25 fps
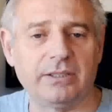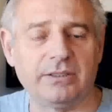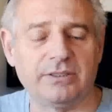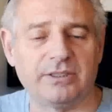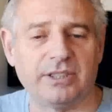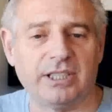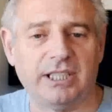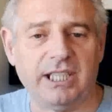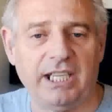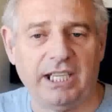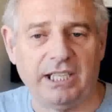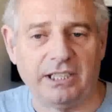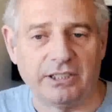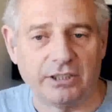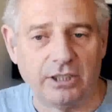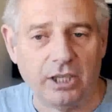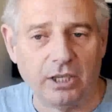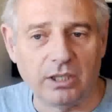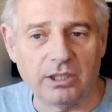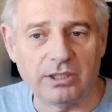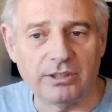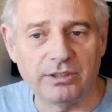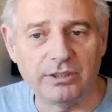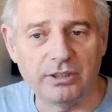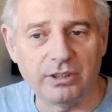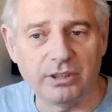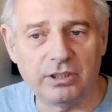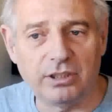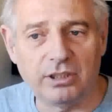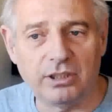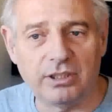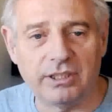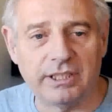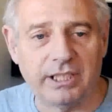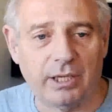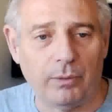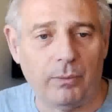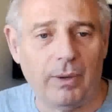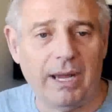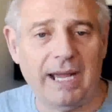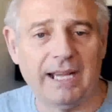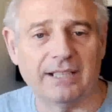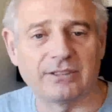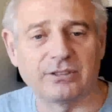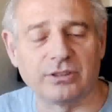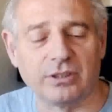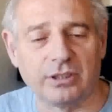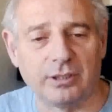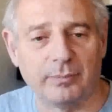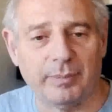is a keen gardener and they
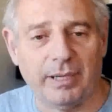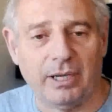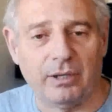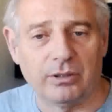wax on about